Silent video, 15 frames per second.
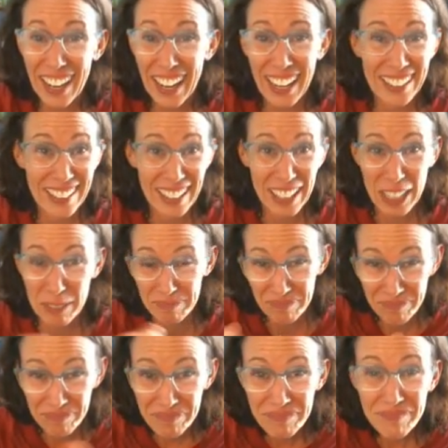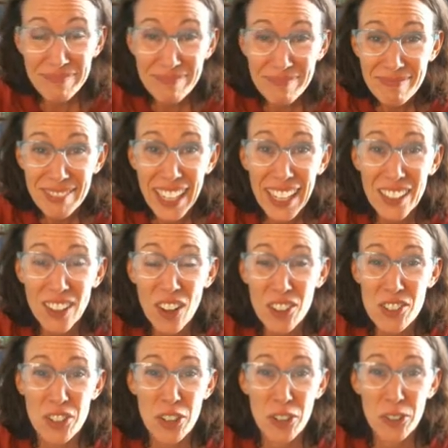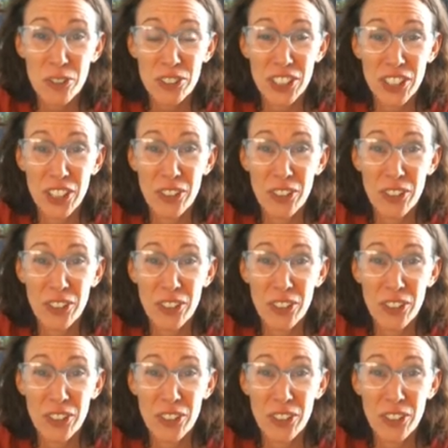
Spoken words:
and also,